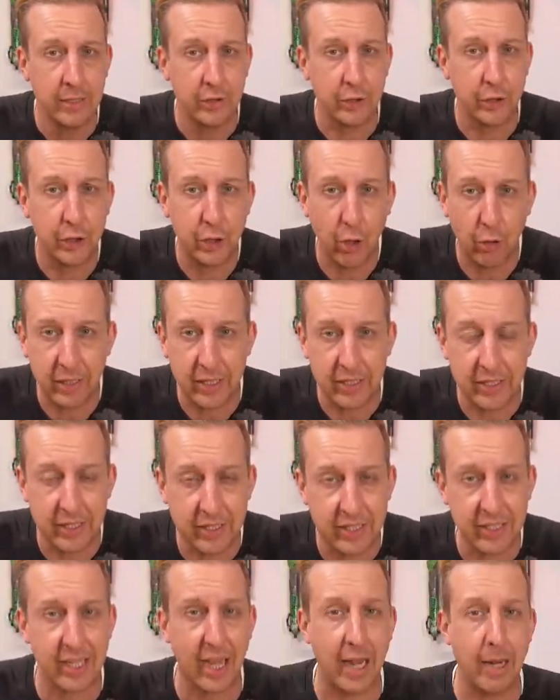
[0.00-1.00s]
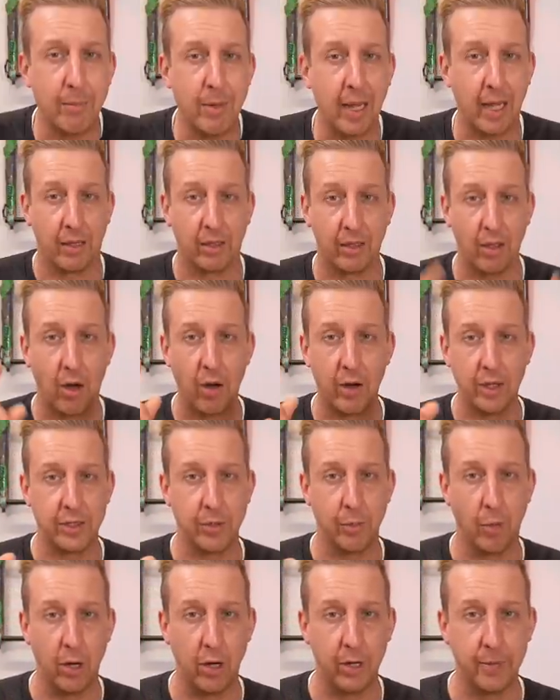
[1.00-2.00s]
The shock is the same length eye
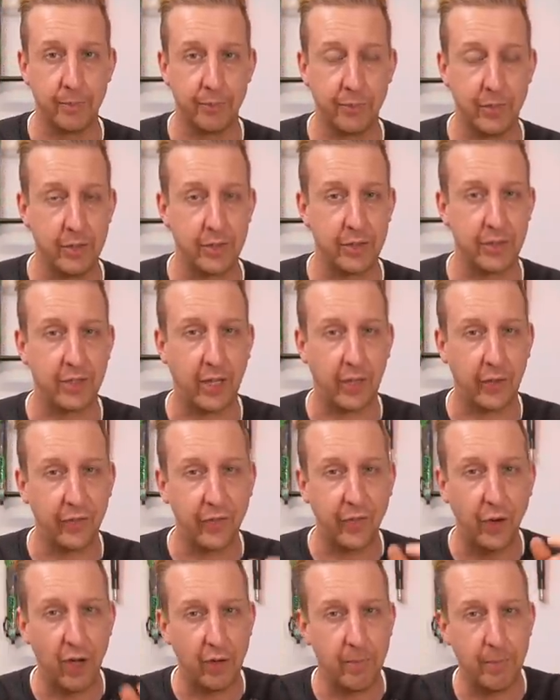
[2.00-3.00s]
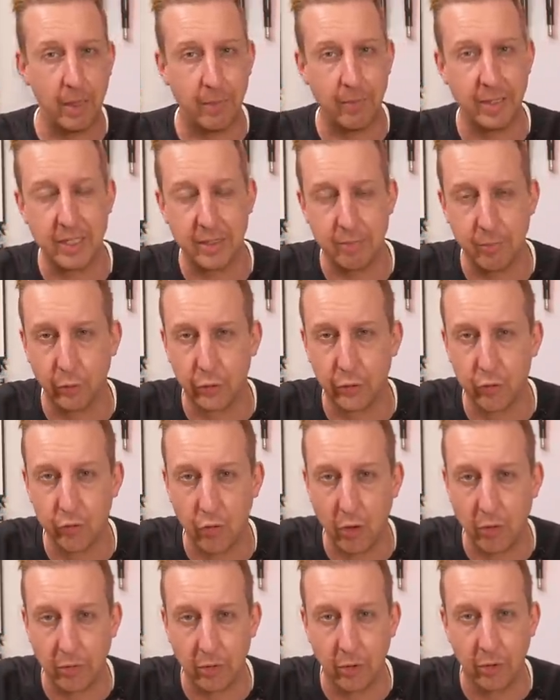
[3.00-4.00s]
to eye. It just has five millimeter more
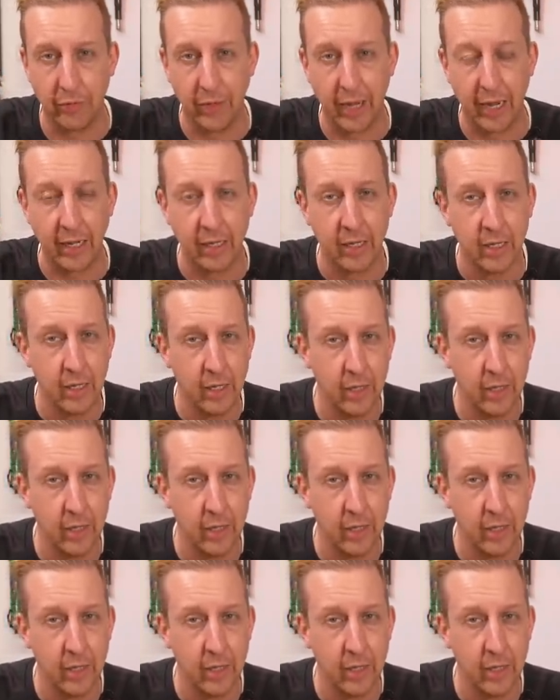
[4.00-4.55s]
stroke on there.